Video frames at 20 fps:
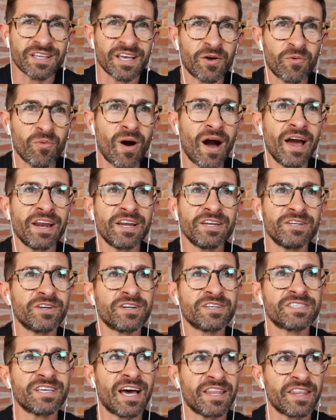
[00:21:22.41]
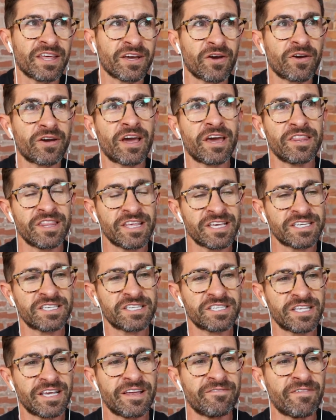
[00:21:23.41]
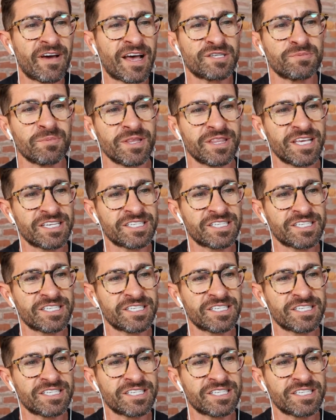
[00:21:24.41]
Like, why did you decide, like, okay, this is the investment,